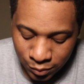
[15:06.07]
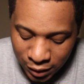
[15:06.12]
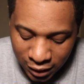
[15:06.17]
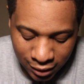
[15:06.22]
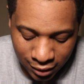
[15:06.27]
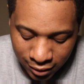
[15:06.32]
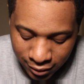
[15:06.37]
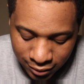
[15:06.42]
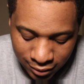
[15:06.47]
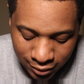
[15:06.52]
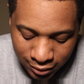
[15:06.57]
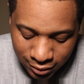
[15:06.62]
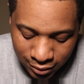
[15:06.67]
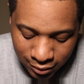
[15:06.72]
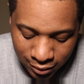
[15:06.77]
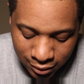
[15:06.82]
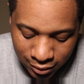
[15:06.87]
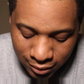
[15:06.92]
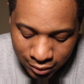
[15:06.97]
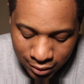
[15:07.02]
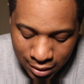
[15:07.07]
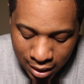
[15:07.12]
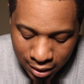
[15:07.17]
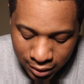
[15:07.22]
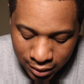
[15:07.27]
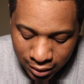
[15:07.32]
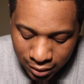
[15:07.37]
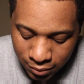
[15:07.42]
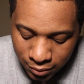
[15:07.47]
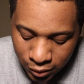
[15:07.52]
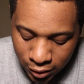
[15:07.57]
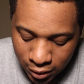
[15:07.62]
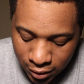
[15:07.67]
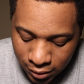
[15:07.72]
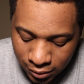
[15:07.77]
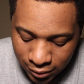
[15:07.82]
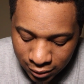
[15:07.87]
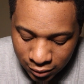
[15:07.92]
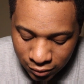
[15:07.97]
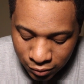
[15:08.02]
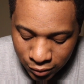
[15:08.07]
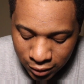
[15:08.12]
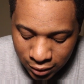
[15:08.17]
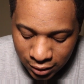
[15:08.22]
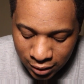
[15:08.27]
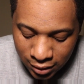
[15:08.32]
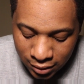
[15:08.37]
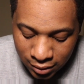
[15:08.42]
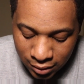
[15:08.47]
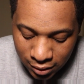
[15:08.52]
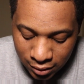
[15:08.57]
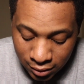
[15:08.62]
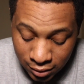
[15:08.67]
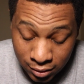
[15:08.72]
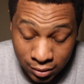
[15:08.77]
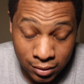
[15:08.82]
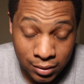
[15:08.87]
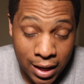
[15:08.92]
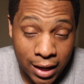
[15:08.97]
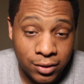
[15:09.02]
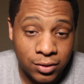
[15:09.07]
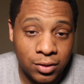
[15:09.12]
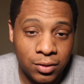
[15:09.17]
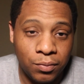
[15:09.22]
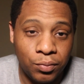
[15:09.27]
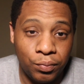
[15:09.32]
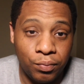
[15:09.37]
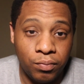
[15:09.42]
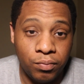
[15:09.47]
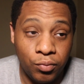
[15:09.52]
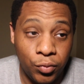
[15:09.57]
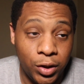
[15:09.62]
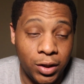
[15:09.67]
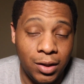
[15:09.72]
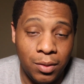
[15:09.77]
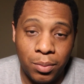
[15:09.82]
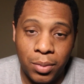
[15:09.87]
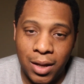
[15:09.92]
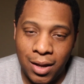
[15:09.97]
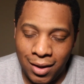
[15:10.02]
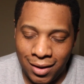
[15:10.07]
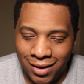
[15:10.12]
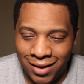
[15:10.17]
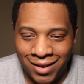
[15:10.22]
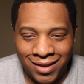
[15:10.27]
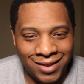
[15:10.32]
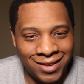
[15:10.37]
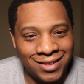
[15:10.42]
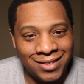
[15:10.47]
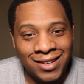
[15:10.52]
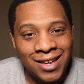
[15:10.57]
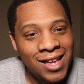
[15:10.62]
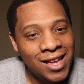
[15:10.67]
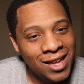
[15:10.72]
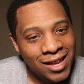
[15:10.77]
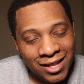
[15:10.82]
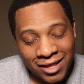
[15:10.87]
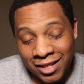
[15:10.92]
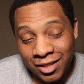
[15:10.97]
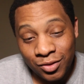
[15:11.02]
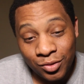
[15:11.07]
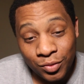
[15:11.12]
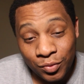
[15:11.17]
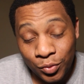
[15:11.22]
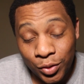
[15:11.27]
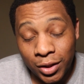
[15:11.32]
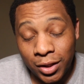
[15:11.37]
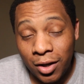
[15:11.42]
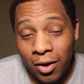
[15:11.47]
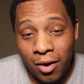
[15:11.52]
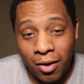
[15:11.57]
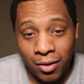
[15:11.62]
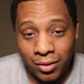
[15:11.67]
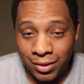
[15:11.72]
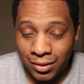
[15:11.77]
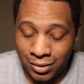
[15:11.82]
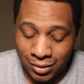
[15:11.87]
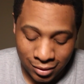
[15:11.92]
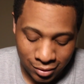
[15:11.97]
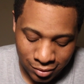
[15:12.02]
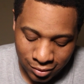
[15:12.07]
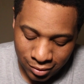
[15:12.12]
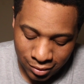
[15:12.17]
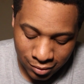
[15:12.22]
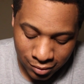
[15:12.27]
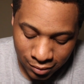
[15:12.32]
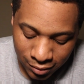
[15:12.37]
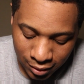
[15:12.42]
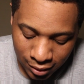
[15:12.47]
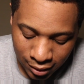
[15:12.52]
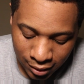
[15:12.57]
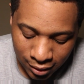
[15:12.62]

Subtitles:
Because this is not it, bruh. This really isn't it. This is actually really bad. This was really hard to sit through.